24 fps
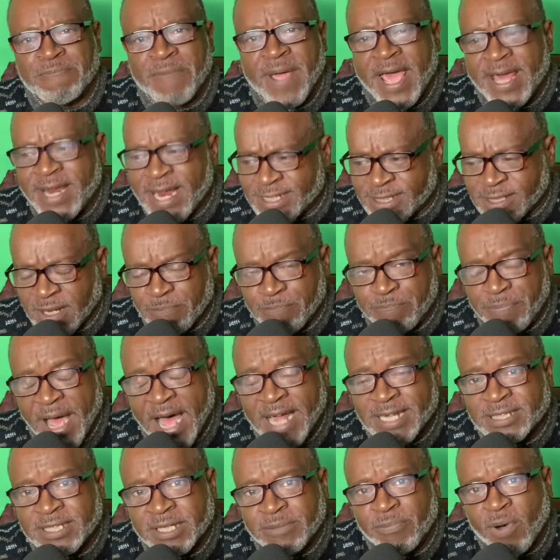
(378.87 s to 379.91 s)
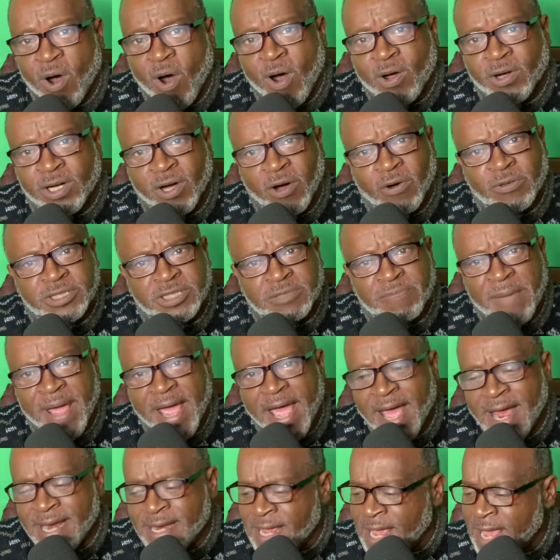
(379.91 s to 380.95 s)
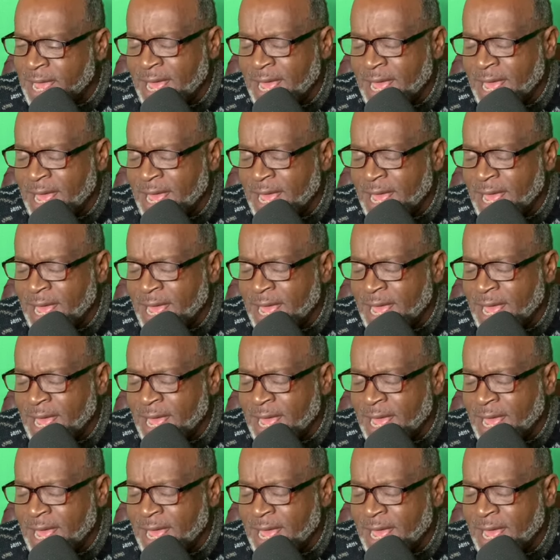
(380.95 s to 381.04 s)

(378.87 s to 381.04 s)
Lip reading: Man, that's a basketball coach, man.